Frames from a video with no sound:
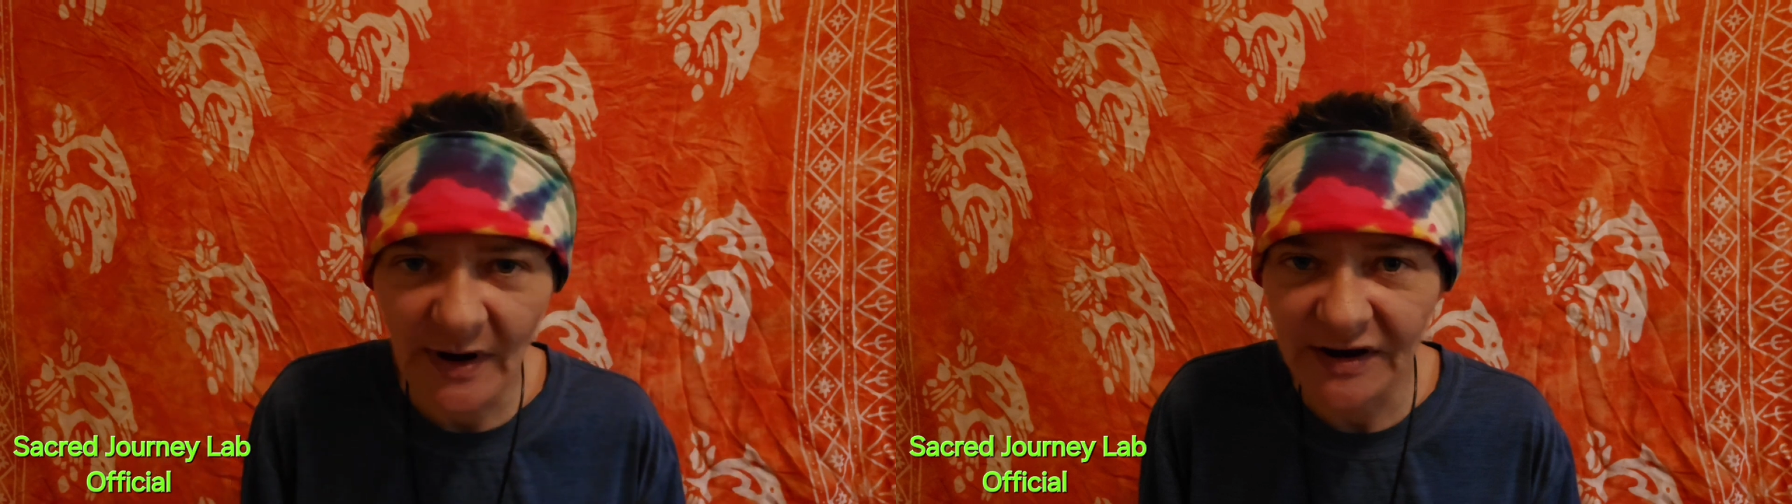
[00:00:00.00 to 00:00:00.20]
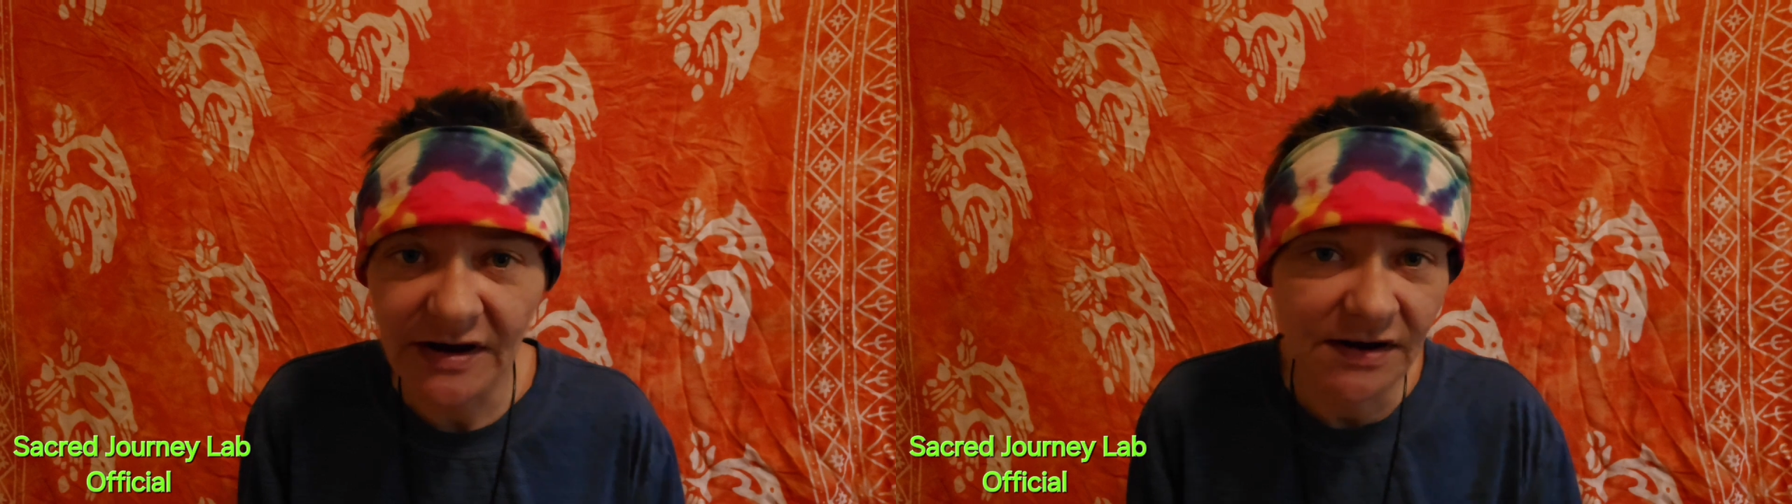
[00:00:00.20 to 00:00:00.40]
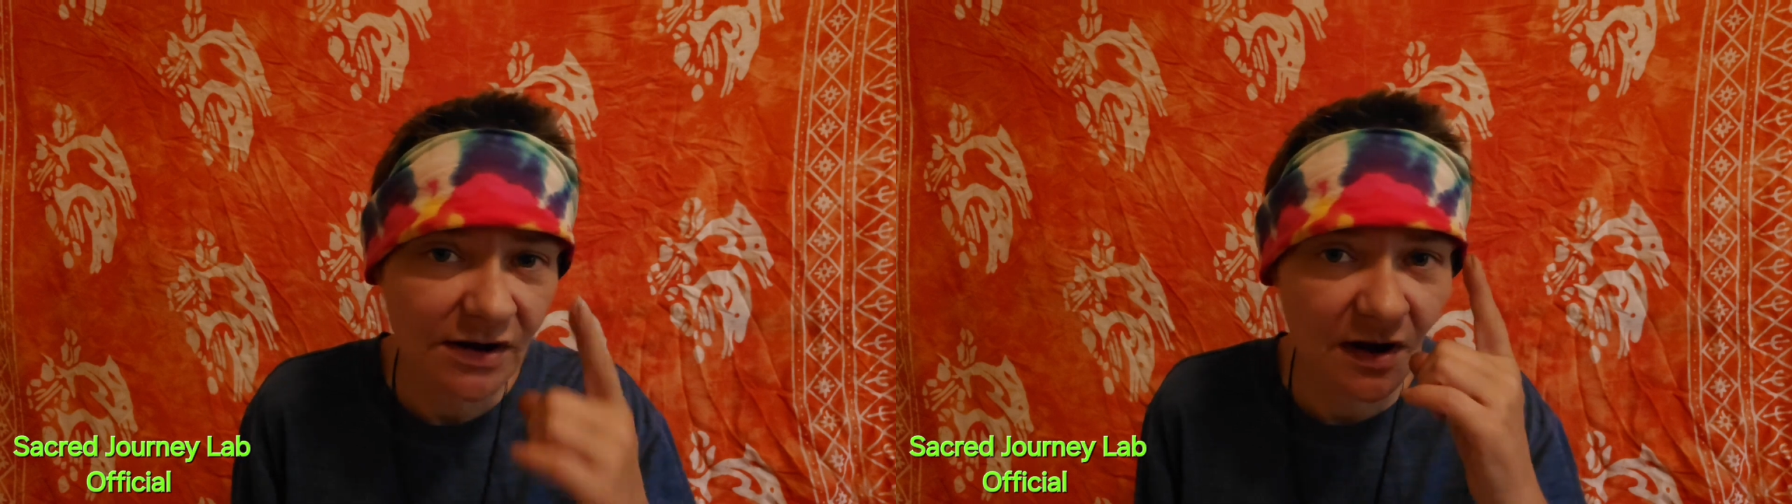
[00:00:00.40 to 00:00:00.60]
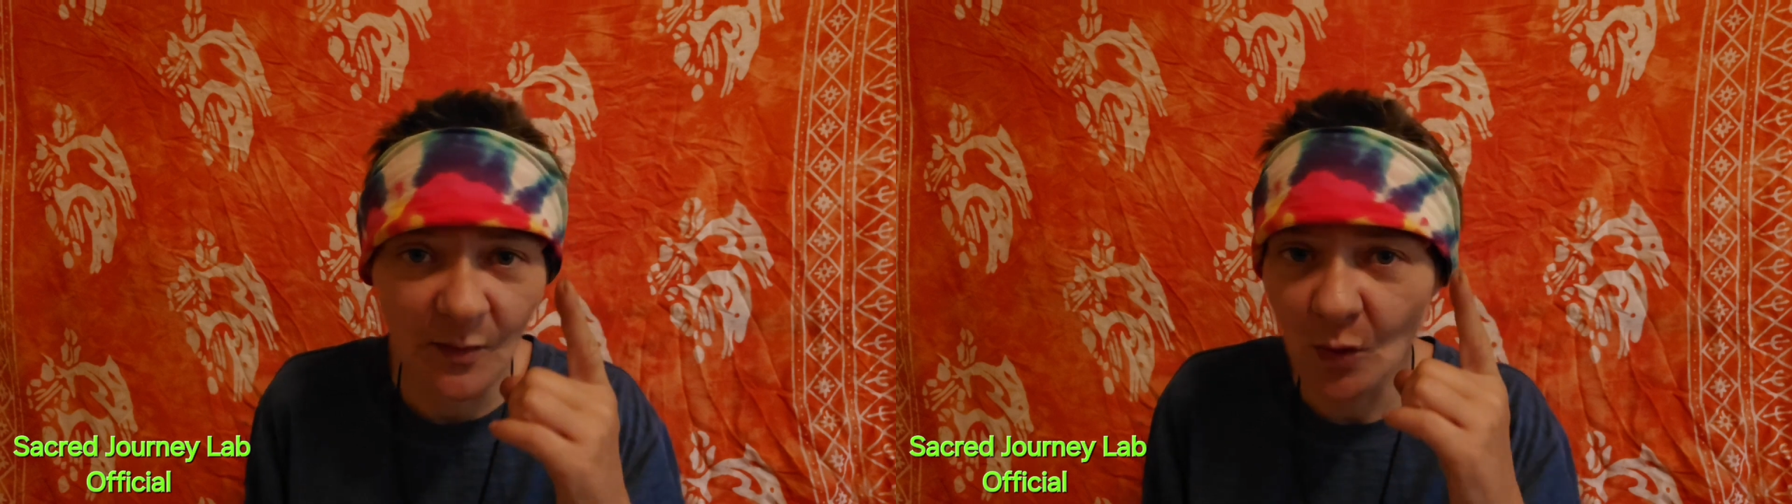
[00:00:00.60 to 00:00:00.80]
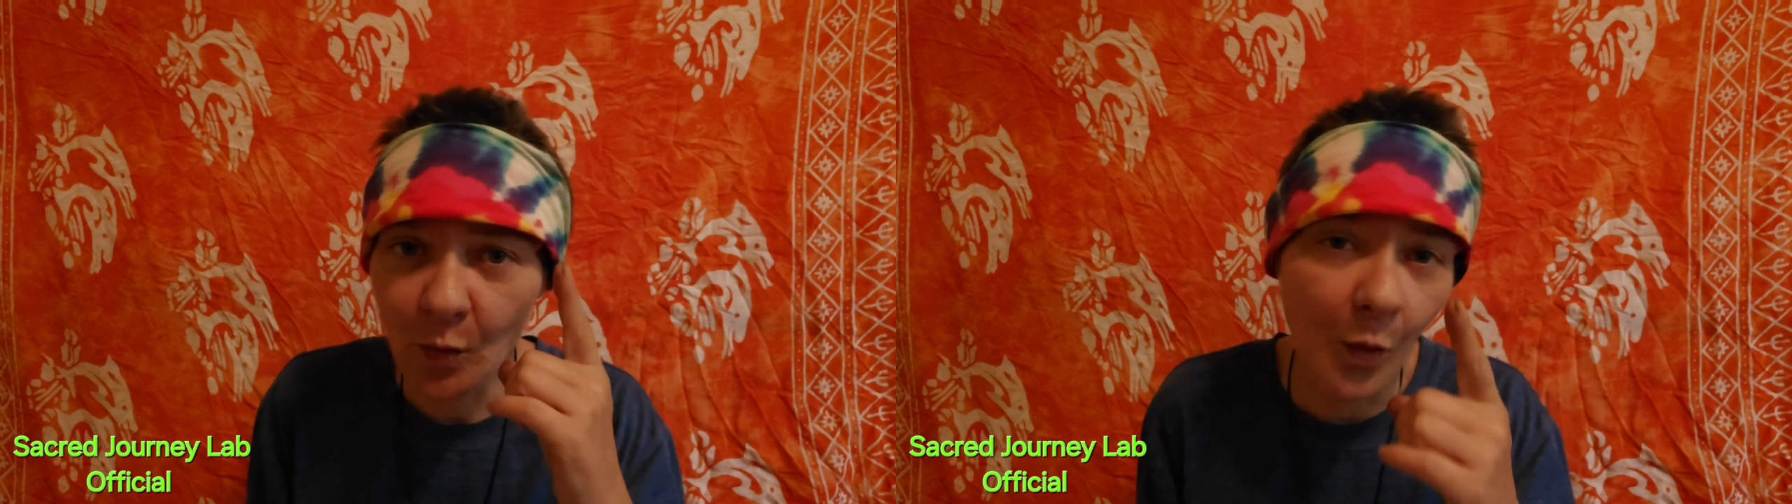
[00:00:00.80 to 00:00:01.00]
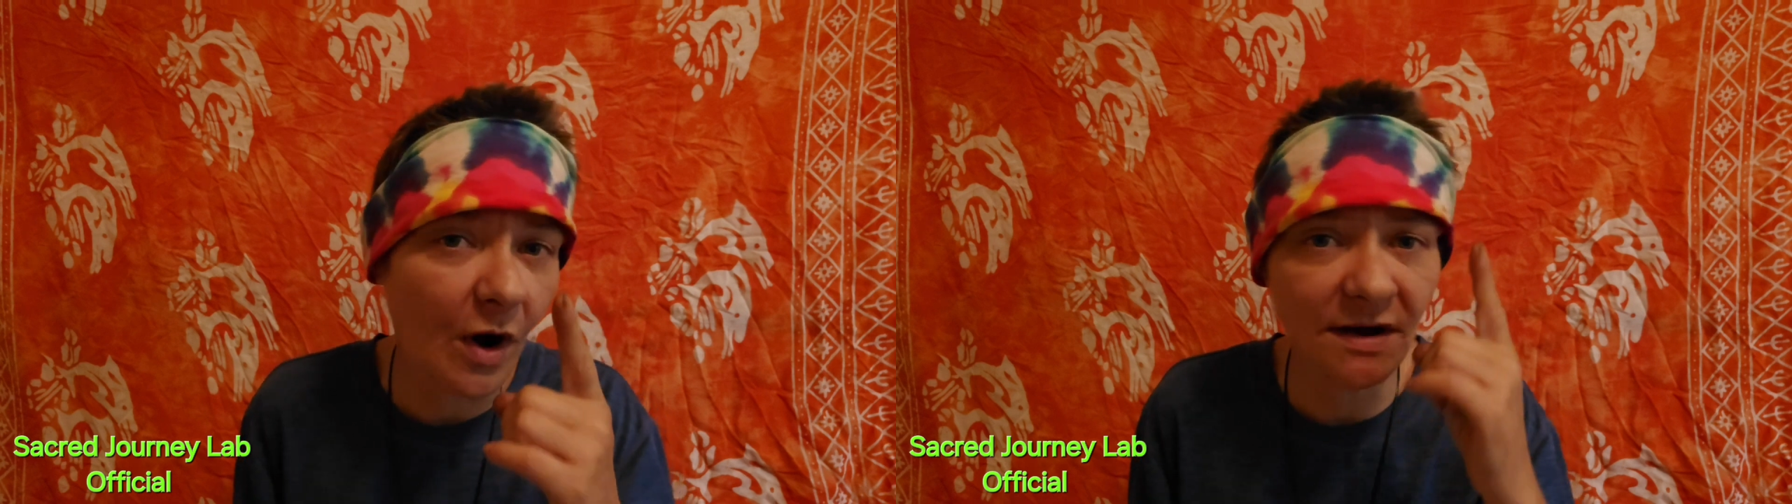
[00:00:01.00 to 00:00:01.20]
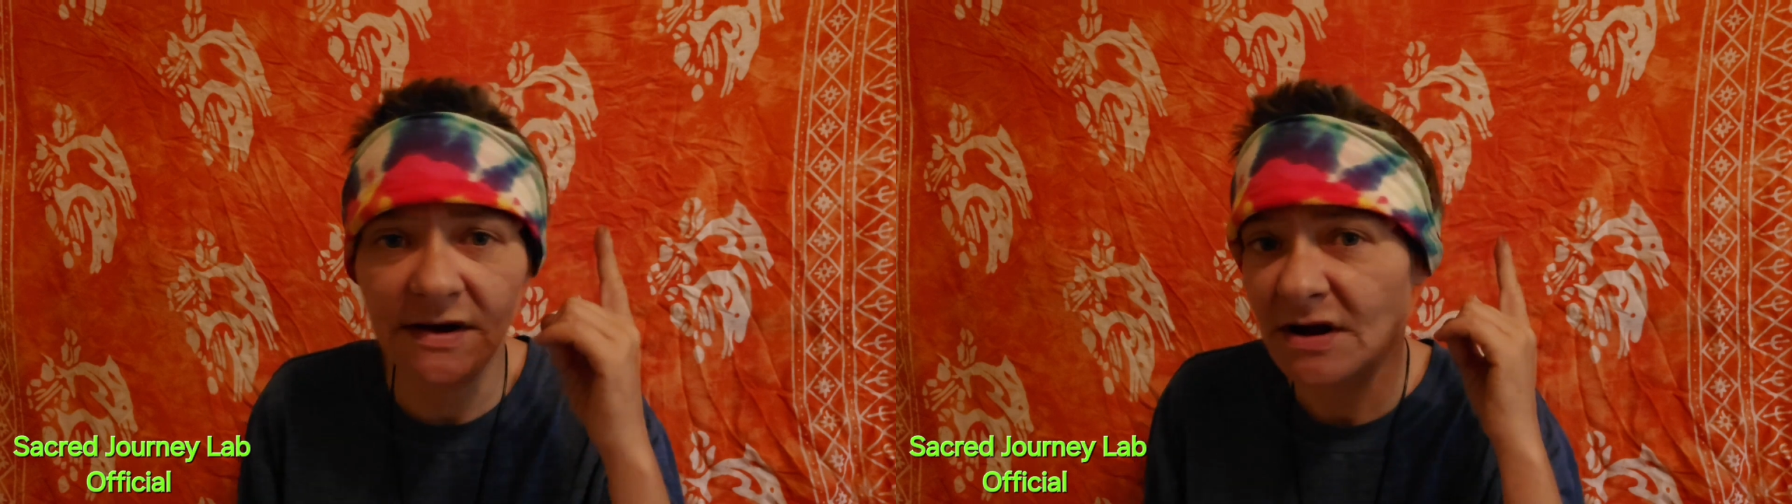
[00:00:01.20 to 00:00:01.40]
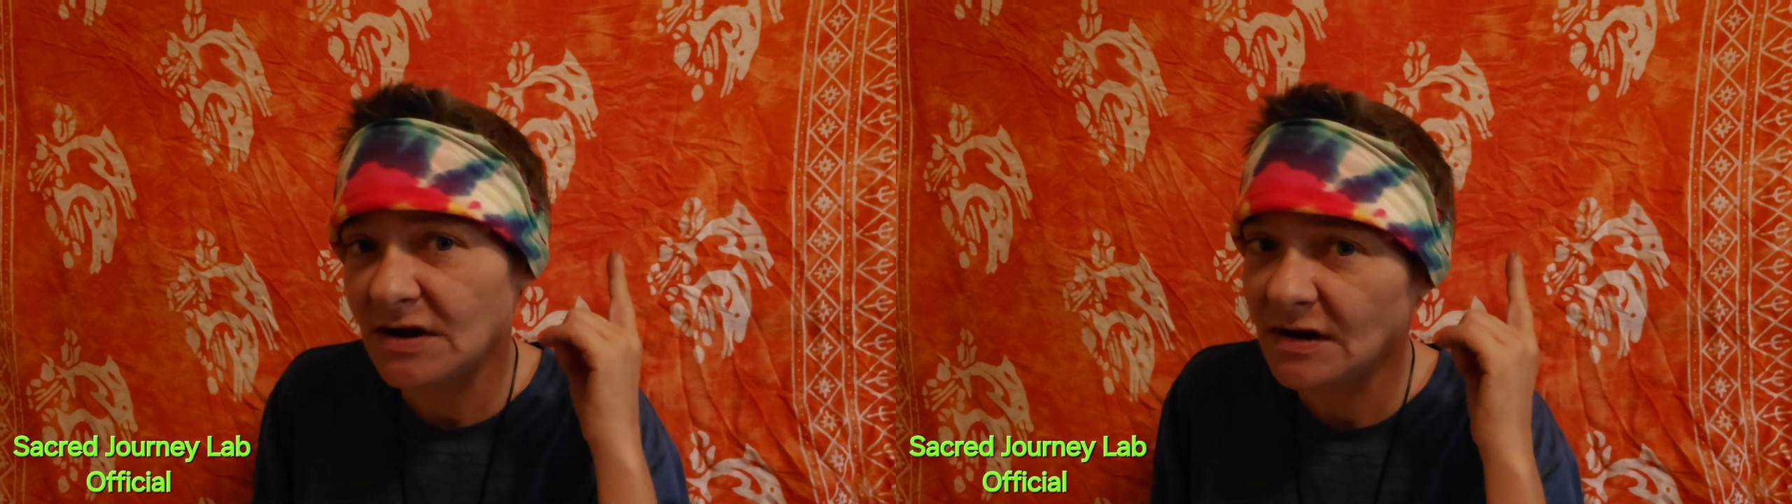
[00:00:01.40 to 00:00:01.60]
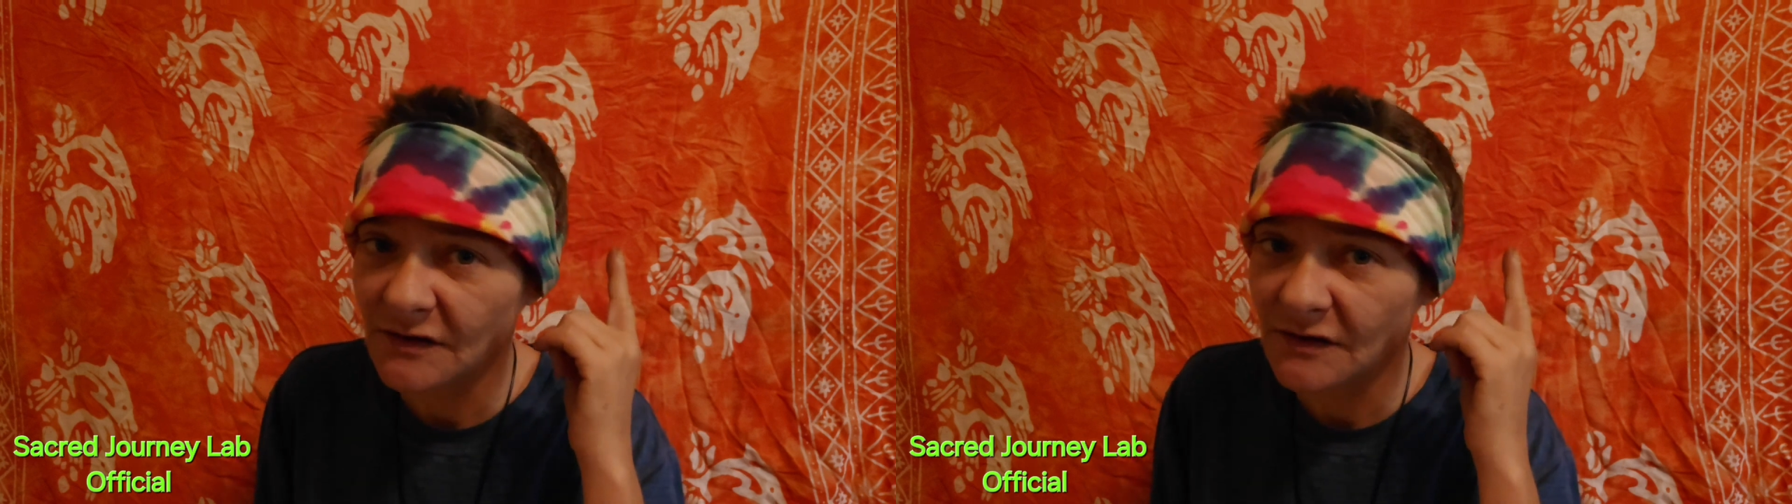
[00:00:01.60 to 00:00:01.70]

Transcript: my number one,